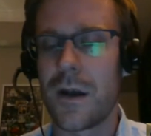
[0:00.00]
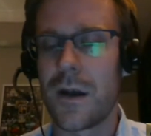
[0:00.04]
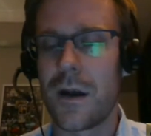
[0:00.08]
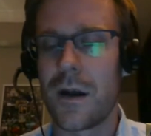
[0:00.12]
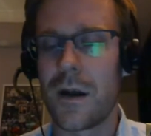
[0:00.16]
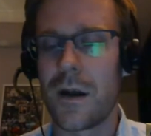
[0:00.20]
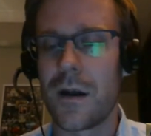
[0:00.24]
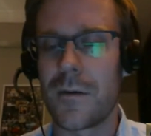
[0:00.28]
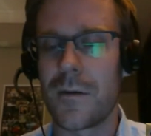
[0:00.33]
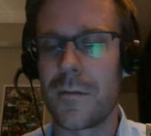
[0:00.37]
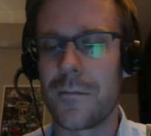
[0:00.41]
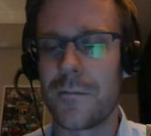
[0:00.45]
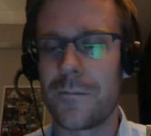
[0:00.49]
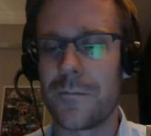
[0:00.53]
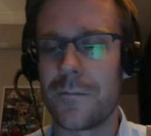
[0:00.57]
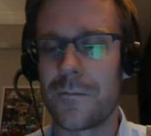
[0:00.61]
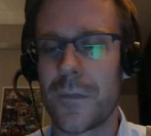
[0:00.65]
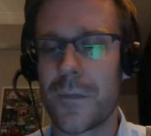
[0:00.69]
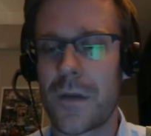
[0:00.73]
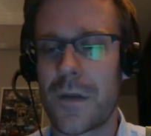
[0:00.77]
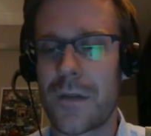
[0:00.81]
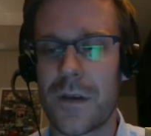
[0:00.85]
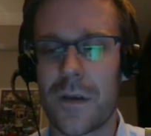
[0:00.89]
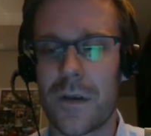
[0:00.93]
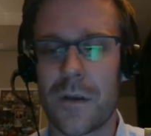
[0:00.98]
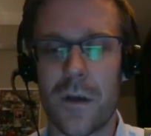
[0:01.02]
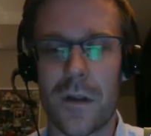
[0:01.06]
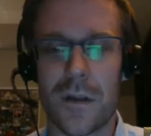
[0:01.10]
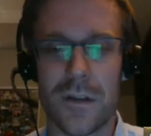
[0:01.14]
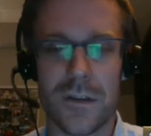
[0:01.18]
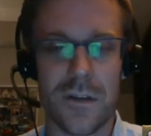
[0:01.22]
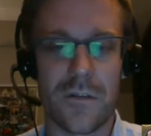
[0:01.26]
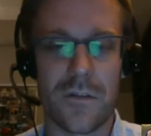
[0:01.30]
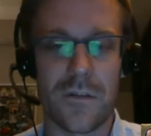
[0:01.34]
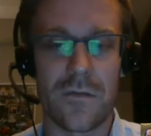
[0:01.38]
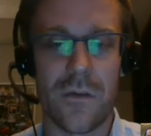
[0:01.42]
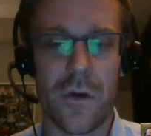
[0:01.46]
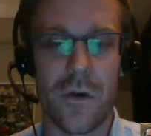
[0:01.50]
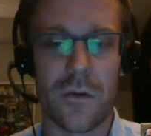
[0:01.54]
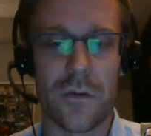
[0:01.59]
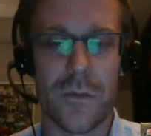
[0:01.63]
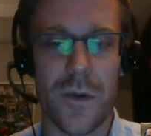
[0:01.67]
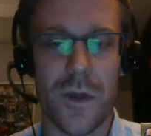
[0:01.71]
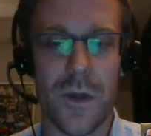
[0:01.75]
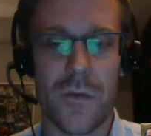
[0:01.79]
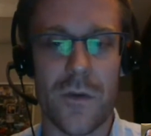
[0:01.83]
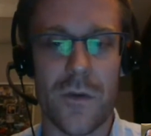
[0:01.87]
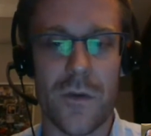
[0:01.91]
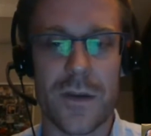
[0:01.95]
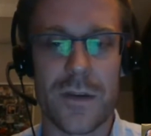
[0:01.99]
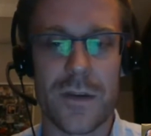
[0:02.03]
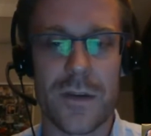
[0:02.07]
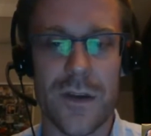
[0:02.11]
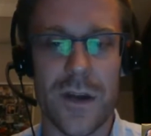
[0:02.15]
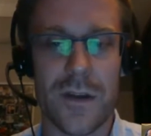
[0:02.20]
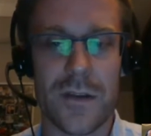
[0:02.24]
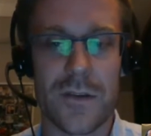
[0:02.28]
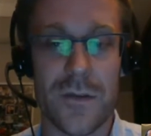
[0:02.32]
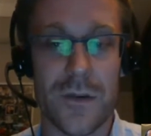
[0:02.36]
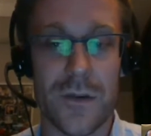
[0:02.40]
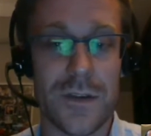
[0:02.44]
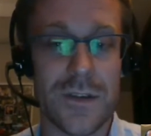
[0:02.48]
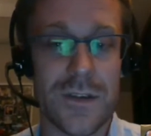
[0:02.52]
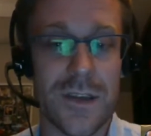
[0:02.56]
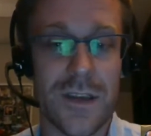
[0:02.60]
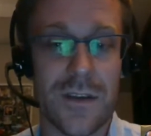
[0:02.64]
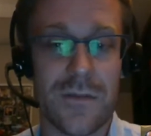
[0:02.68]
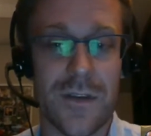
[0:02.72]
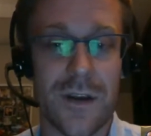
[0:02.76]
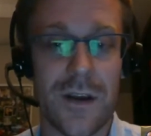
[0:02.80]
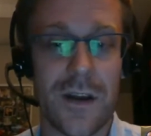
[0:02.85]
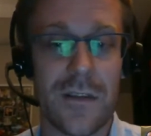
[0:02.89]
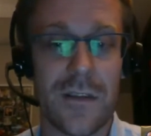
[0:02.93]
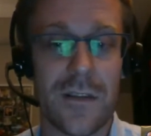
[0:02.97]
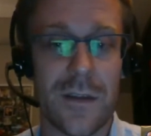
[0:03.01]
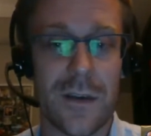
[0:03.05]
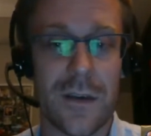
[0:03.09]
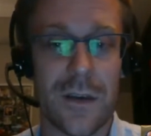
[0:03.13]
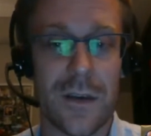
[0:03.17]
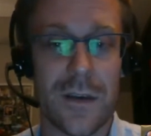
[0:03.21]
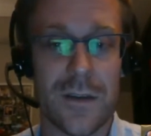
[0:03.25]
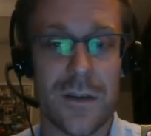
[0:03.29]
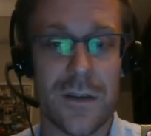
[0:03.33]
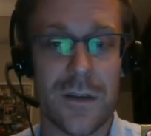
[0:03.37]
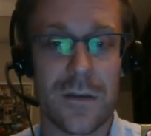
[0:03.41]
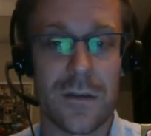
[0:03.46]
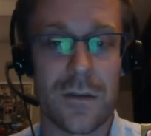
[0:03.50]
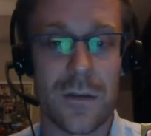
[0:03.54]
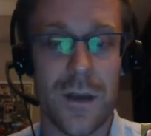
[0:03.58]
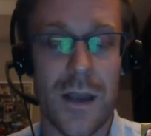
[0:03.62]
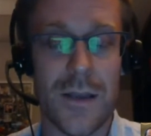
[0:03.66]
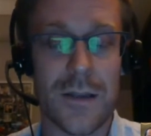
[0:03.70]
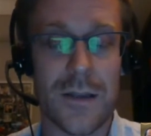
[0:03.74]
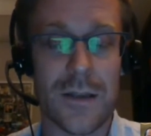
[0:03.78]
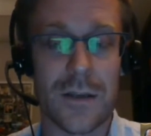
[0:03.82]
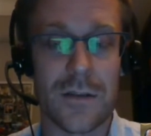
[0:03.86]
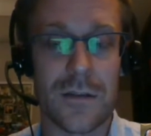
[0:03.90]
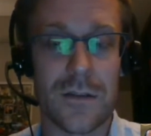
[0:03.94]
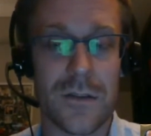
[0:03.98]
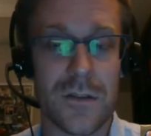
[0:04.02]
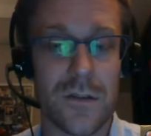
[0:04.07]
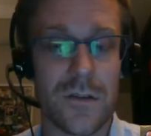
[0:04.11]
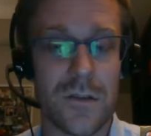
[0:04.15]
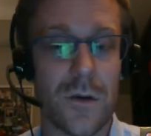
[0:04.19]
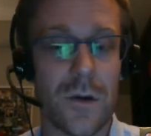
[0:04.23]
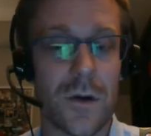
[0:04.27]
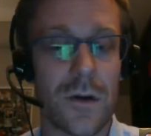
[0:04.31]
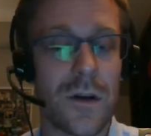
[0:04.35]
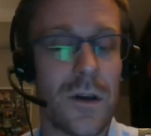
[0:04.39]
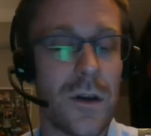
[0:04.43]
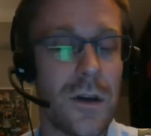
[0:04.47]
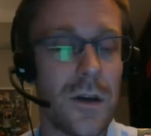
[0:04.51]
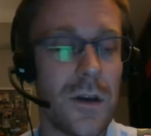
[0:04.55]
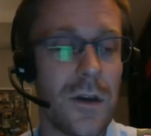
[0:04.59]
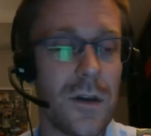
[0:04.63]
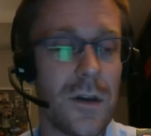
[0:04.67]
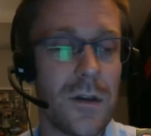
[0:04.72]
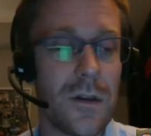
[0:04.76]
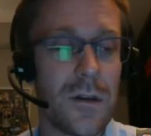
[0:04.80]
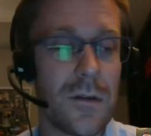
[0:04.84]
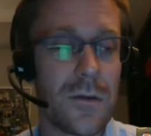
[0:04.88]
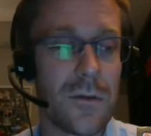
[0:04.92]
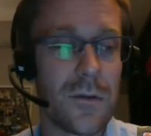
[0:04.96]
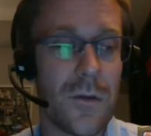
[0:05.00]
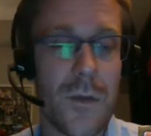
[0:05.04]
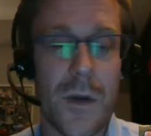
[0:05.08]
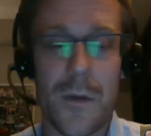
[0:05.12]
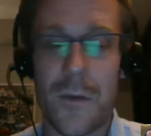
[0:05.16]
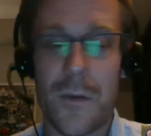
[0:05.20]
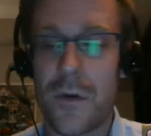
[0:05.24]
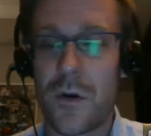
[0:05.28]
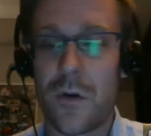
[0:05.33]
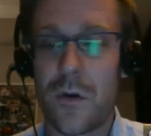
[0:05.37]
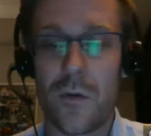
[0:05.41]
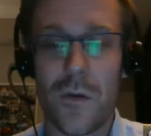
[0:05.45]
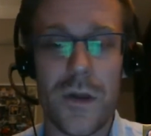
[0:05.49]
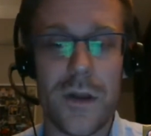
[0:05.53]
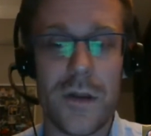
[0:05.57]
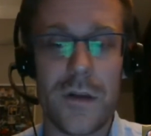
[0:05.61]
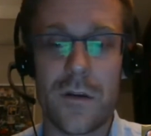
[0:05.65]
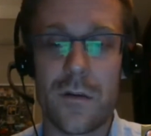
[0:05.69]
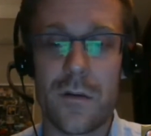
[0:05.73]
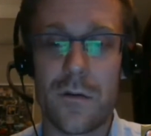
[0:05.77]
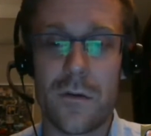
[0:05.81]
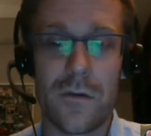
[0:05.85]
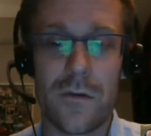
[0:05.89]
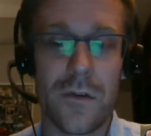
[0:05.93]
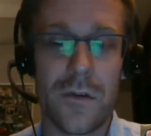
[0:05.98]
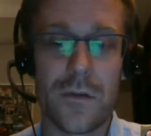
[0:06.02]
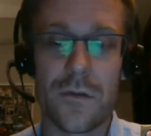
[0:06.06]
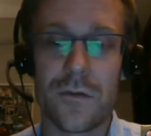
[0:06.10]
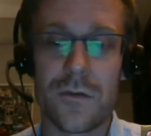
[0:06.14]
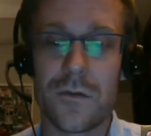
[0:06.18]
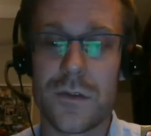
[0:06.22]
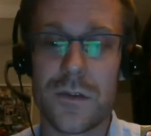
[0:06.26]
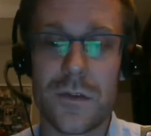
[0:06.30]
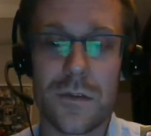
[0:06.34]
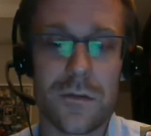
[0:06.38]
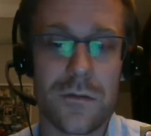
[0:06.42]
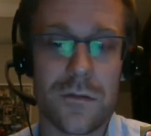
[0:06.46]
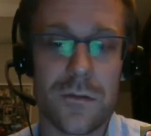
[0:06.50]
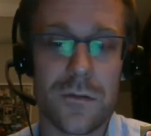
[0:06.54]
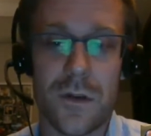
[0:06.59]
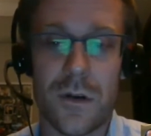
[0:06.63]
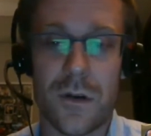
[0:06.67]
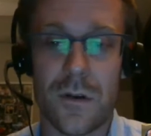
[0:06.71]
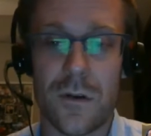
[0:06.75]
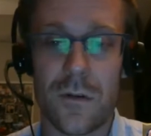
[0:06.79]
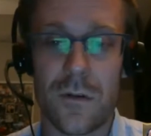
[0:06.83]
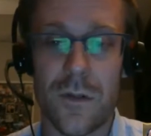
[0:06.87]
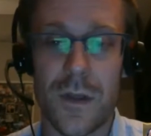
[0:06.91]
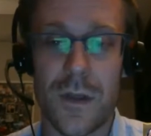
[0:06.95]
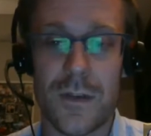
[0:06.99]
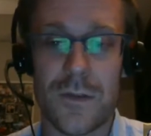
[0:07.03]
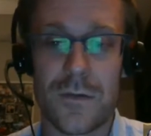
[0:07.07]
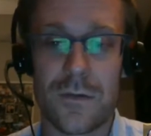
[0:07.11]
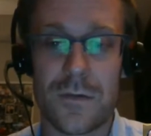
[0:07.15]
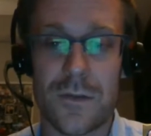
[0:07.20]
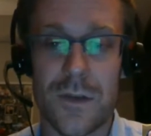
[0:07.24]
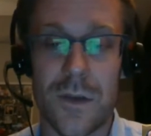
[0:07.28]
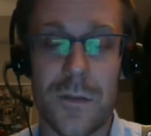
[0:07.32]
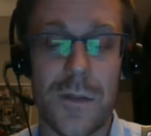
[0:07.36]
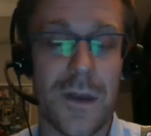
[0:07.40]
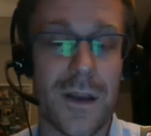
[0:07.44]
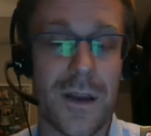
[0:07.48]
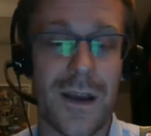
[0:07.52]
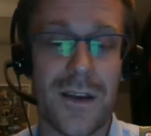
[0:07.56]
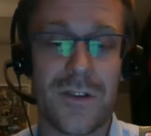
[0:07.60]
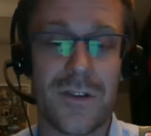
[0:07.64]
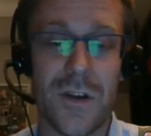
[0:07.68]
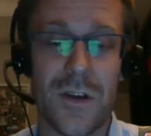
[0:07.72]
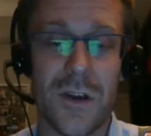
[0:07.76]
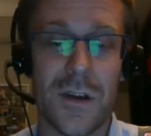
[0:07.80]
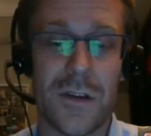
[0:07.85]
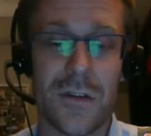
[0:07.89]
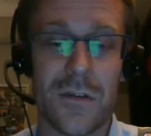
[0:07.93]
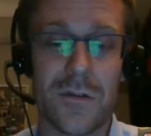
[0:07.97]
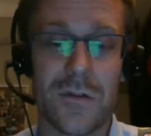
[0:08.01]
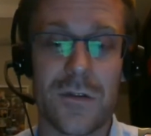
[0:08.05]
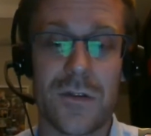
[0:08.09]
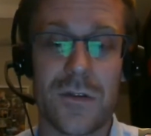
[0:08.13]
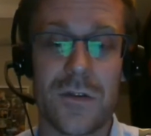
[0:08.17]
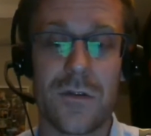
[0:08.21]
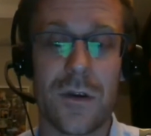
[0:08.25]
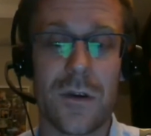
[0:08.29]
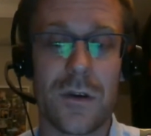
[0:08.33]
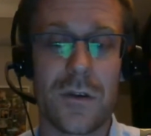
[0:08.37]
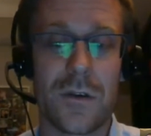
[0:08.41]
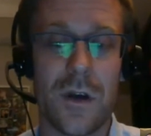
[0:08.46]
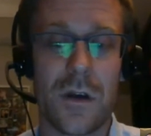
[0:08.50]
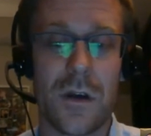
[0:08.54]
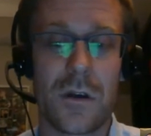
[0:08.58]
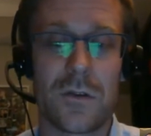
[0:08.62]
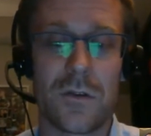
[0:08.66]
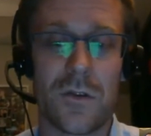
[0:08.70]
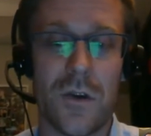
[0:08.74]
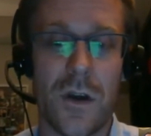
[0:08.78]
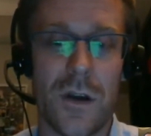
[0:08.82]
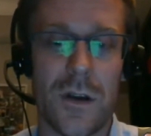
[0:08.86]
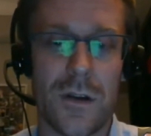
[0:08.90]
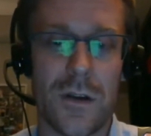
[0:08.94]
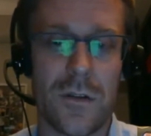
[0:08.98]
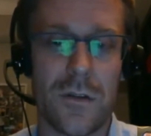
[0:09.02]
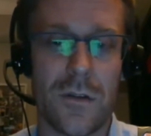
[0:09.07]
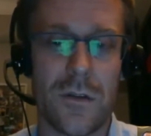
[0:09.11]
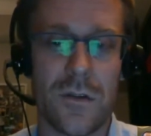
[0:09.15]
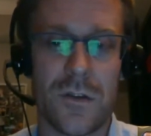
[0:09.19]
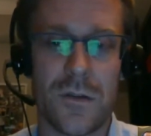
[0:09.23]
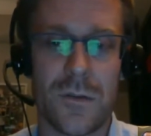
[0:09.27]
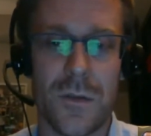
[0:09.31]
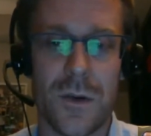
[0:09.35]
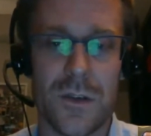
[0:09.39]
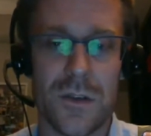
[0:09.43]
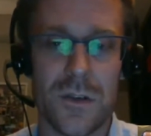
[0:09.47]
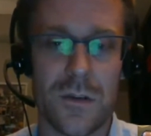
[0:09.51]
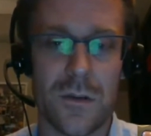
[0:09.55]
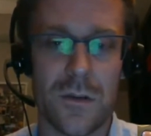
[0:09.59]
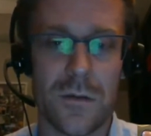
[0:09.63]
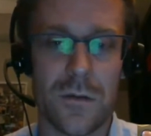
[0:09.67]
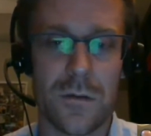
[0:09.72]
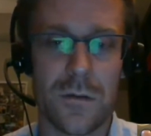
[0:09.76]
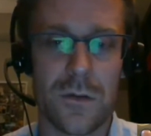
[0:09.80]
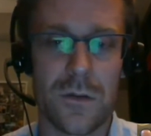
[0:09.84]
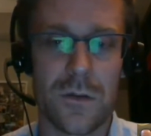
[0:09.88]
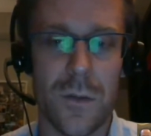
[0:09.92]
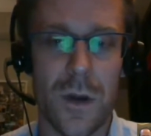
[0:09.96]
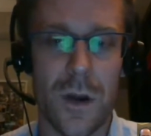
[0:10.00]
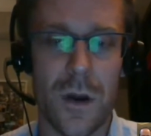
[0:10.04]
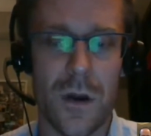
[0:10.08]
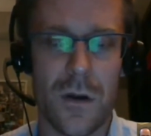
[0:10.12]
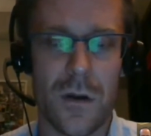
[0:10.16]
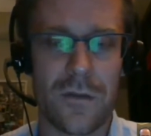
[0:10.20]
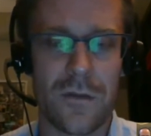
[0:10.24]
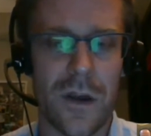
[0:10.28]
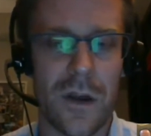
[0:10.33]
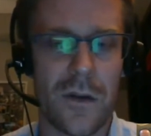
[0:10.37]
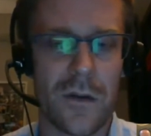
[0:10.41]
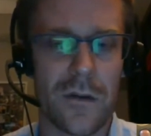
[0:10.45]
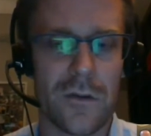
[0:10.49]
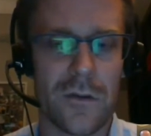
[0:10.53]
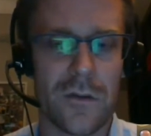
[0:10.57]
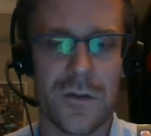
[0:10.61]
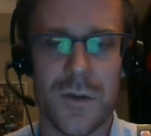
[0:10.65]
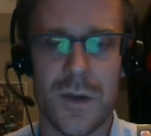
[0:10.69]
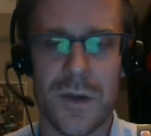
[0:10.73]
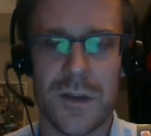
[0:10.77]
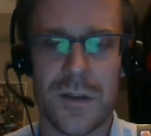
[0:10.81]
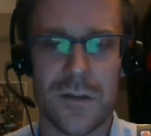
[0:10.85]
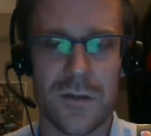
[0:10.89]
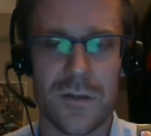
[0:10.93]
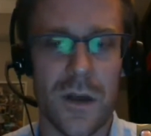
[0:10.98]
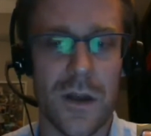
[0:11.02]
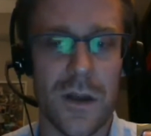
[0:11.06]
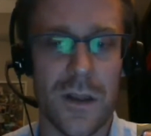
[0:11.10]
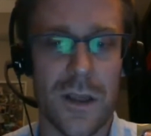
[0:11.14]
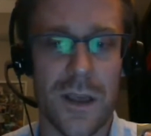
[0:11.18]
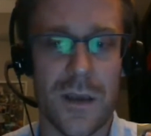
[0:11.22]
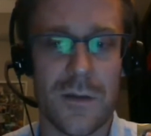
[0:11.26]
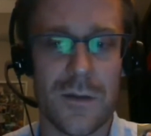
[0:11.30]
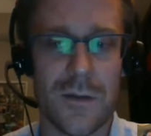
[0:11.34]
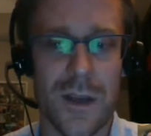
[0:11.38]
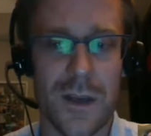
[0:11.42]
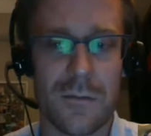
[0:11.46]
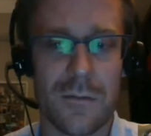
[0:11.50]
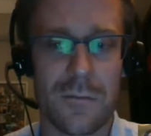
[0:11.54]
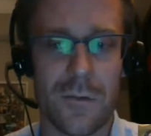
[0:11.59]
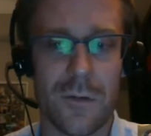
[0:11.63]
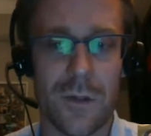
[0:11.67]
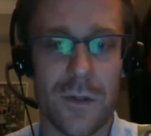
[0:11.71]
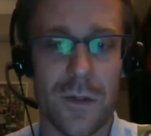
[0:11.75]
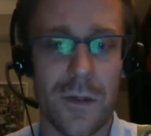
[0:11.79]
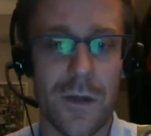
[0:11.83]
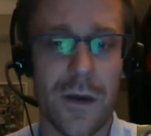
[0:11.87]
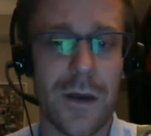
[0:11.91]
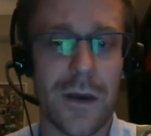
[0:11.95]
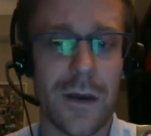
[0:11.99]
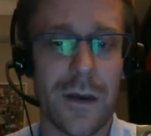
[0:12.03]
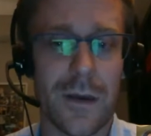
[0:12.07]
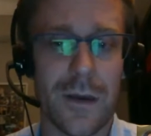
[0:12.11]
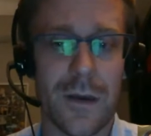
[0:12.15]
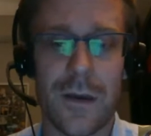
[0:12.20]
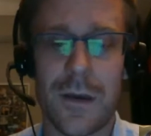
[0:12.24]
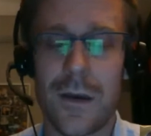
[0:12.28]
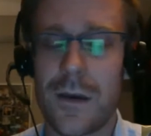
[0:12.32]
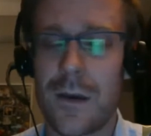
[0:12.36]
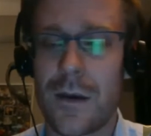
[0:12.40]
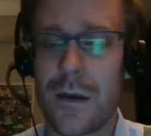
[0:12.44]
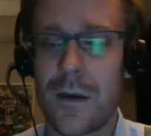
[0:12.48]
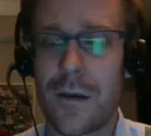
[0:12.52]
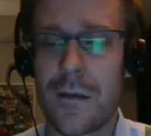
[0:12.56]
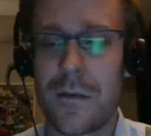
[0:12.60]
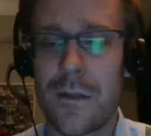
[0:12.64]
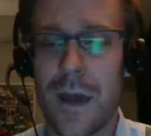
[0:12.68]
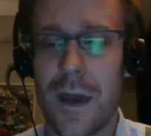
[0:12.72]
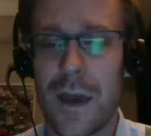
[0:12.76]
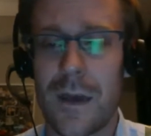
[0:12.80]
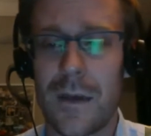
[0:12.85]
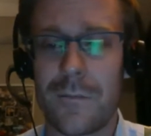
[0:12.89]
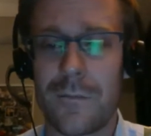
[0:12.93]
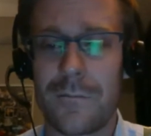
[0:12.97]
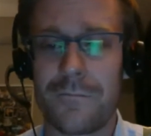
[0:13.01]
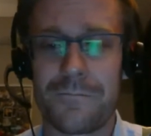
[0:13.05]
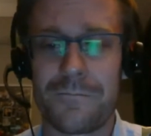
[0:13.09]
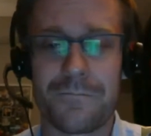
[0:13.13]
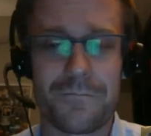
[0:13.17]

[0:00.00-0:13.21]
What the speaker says: I think a lot of stuff falls by the wayside. So I'd say, if anything, as a consumer, remember to read your reviews, and that's something I try to do too. I try not to look too much at the numerical values because a lot of games I really like that